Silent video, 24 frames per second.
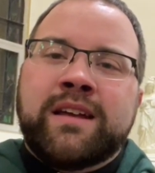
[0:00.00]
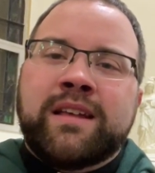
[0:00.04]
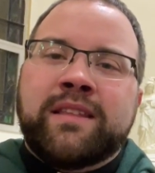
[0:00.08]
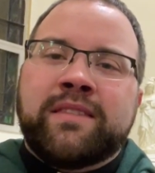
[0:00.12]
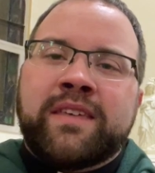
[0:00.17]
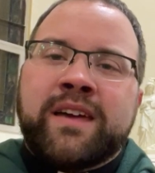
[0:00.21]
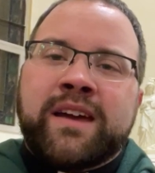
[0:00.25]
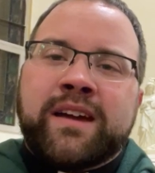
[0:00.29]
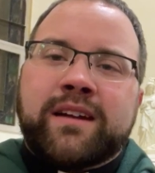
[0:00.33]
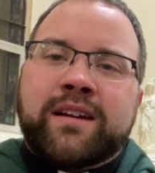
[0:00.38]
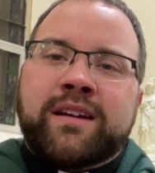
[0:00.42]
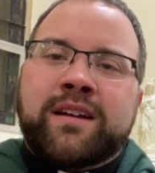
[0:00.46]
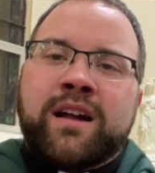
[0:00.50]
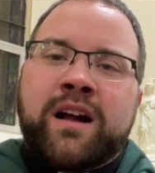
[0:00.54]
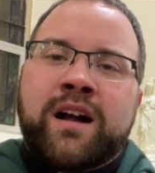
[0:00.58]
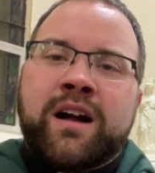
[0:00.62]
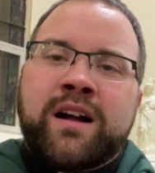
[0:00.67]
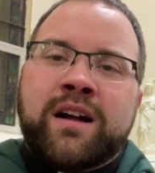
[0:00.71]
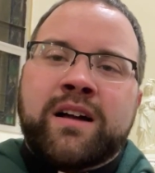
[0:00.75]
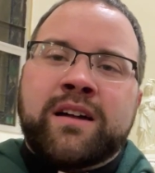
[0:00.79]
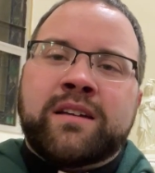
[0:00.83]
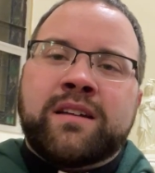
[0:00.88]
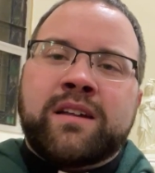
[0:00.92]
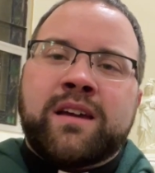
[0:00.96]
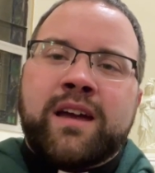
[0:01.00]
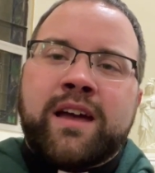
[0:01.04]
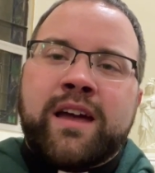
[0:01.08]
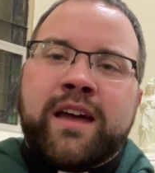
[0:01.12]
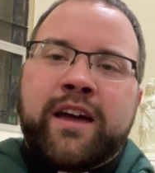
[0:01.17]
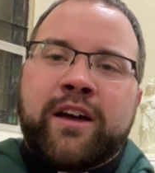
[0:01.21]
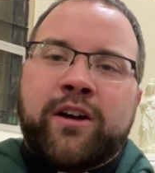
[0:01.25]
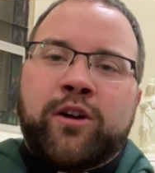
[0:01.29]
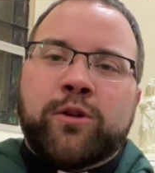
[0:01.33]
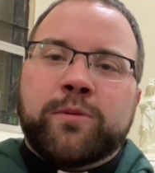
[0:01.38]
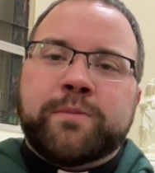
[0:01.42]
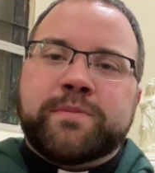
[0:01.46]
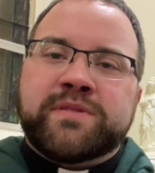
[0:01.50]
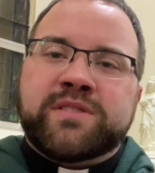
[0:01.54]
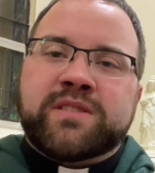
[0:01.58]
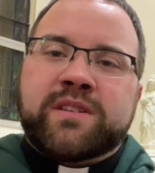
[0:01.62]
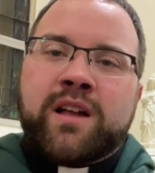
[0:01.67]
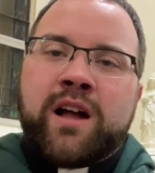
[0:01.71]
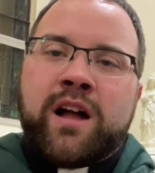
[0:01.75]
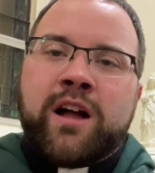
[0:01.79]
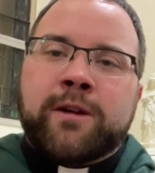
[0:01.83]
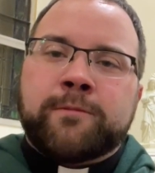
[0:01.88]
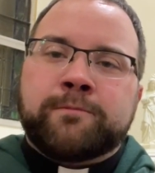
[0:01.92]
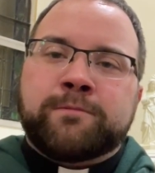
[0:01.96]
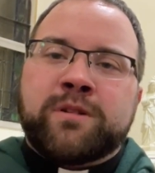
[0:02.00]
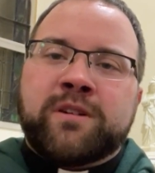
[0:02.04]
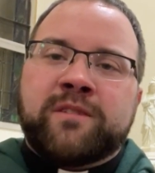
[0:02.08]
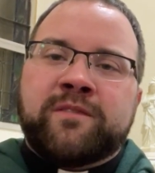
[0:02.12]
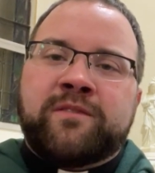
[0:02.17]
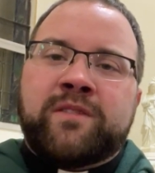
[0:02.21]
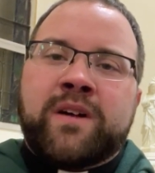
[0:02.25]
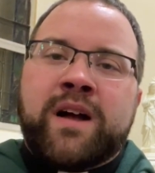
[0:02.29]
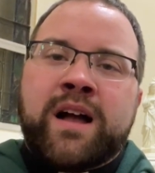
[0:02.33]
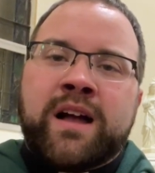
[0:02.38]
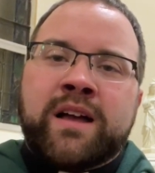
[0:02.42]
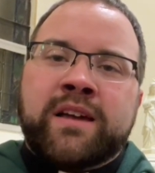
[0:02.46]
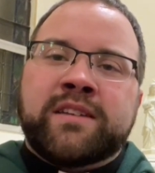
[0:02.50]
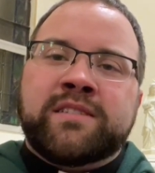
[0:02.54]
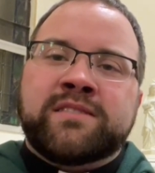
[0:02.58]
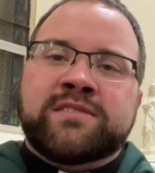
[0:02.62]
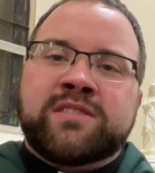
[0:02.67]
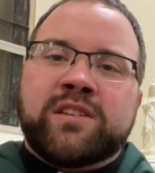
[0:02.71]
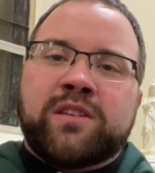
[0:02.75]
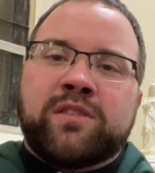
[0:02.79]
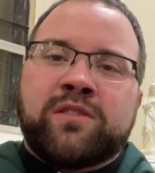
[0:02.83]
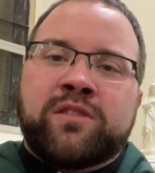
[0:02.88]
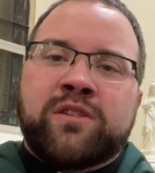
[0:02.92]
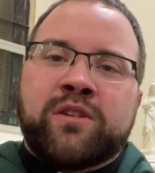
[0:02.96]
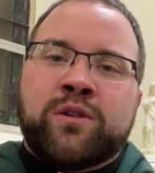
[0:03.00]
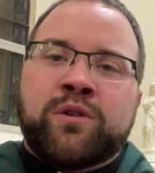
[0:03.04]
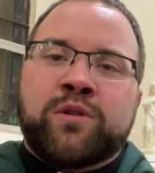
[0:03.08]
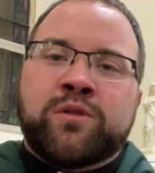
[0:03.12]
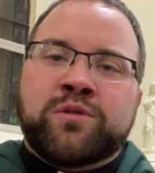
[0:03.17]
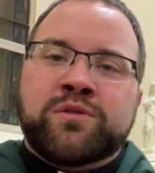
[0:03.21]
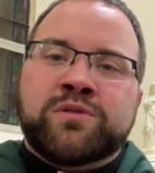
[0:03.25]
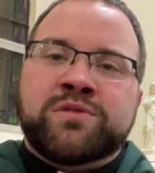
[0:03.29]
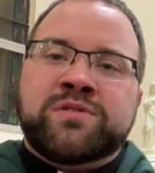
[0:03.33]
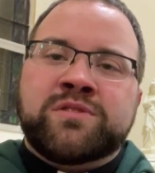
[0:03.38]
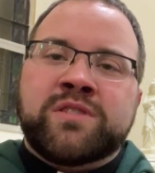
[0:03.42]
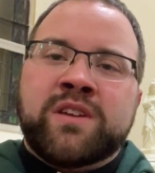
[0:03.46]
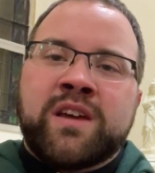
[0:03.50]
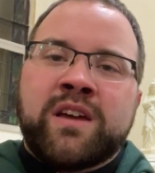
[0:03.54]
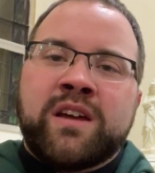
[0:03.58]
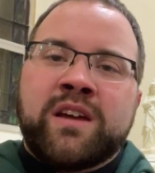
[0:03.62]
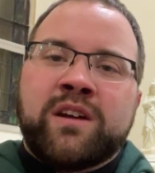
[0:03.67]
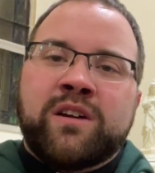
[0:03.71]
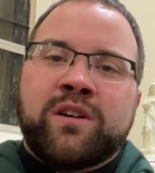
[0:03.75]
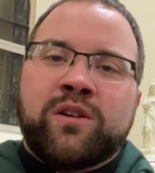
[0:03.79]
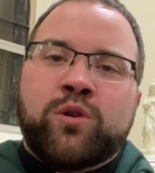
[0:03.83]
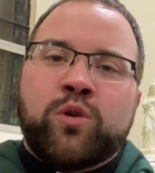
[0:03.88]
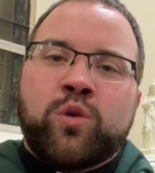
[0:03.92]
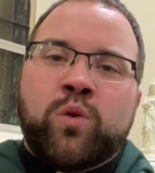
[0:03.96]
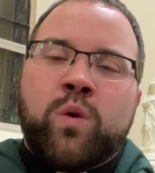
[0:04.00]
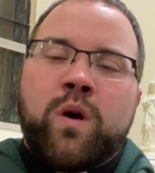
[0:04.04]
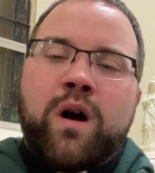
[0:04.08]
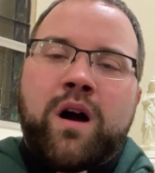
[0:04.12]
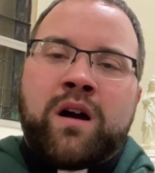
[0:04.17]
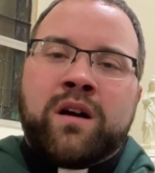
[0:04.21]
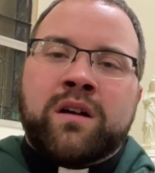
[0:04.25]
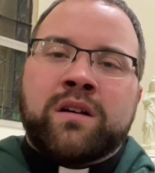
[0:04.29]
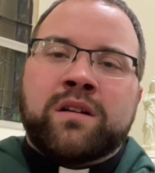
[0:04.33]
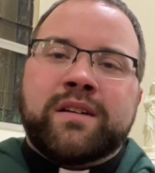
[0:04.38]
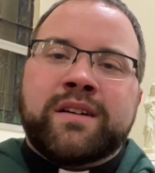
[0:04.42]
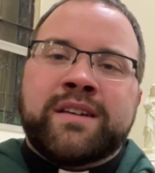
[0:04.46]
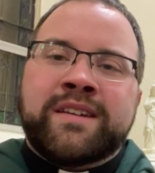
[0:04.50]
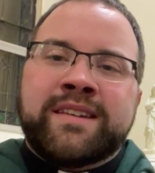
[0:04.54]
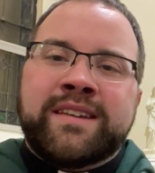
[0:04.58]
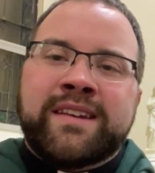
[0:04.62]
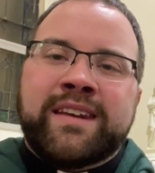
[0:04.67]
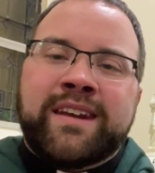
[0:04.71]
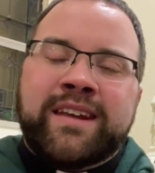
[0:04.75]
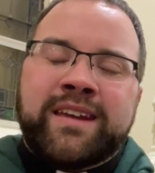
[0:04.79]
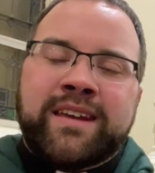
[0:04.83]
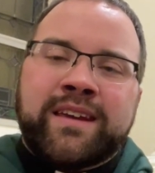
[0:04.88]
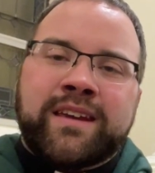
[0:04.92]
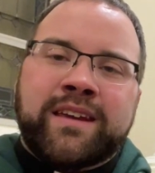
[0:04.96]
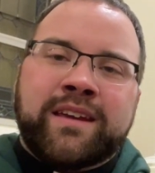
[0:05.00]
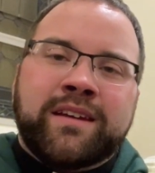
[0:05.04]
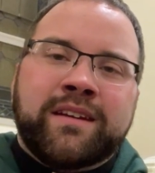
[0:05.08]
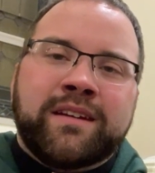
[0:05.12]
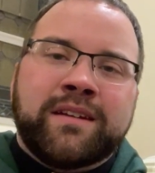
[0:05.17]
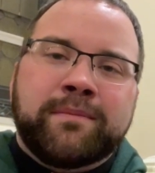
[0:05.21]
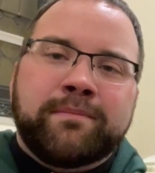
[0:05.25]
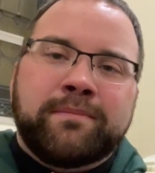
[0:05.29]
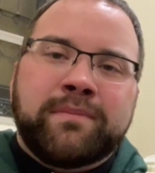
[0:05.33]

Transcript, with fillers: that God helps, God provides those who are in need.